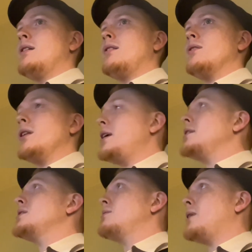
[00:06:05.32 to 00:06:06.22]

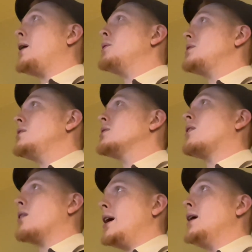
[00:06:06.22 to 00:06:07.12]
Linux viruses
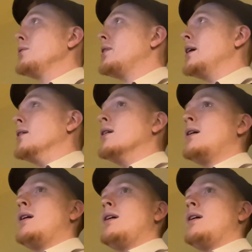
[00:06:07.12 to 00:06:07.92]
are out there.